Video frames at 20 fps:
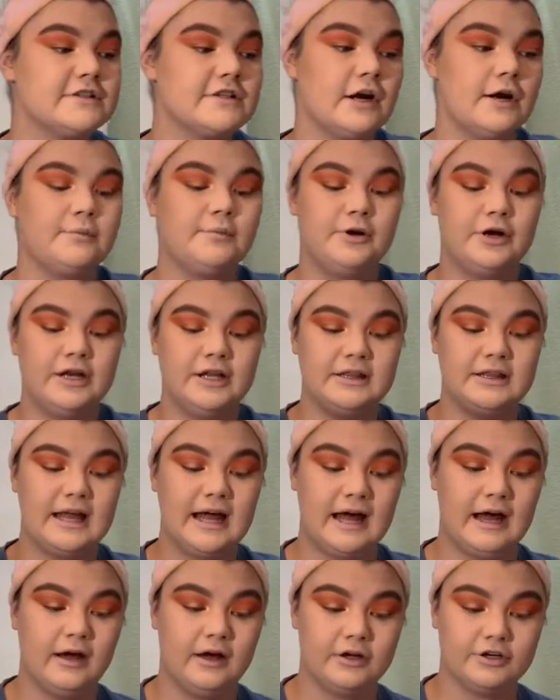start putting
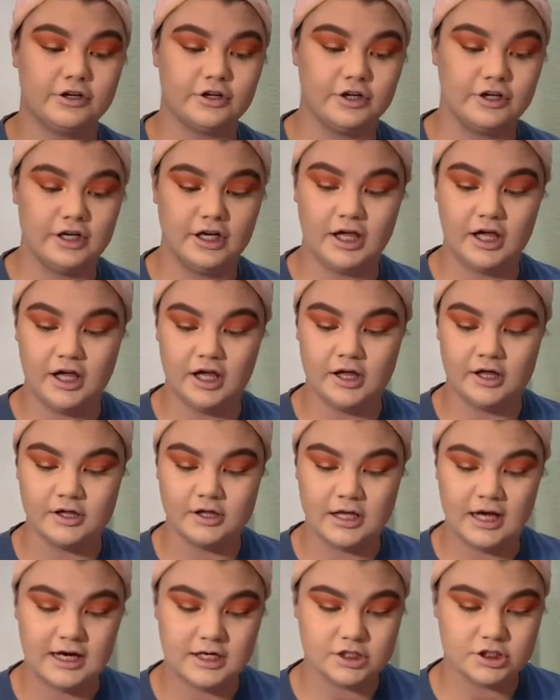that underneath.
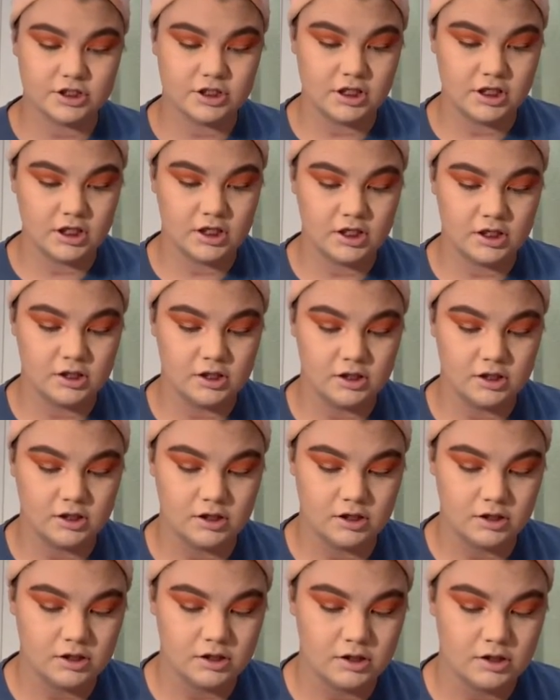Actually,
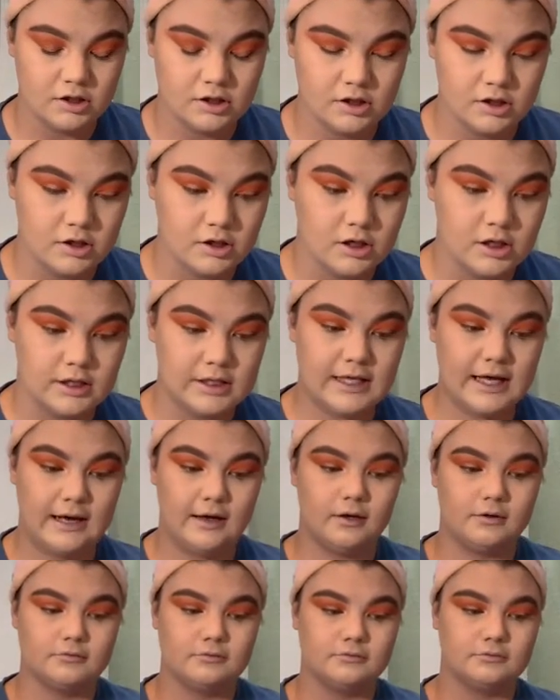yeah,
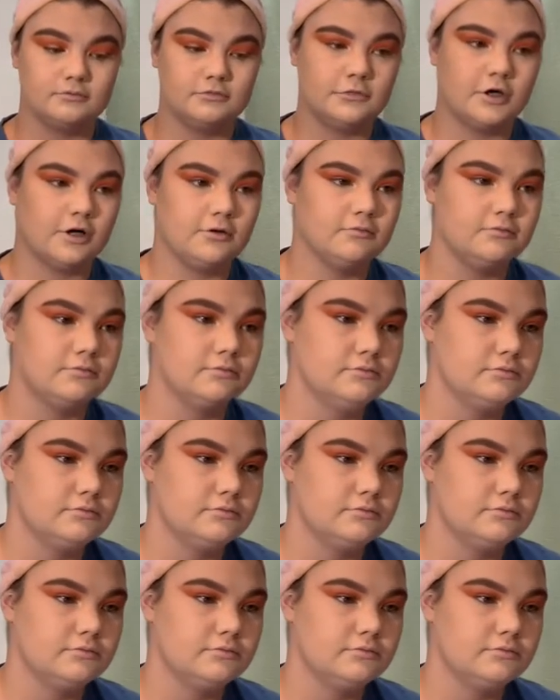no.